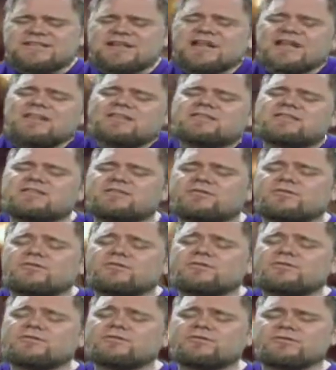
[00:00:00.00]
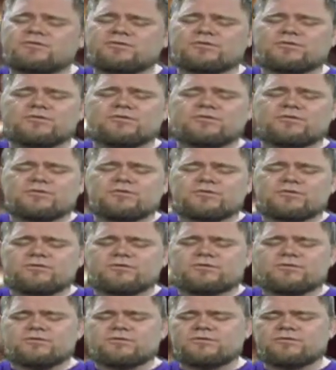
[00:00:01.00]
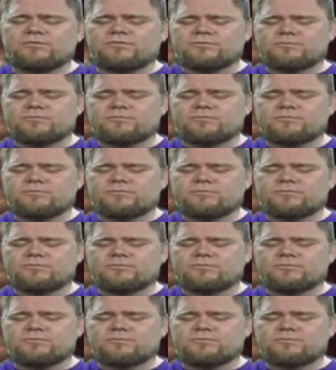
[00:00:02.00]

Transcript: get through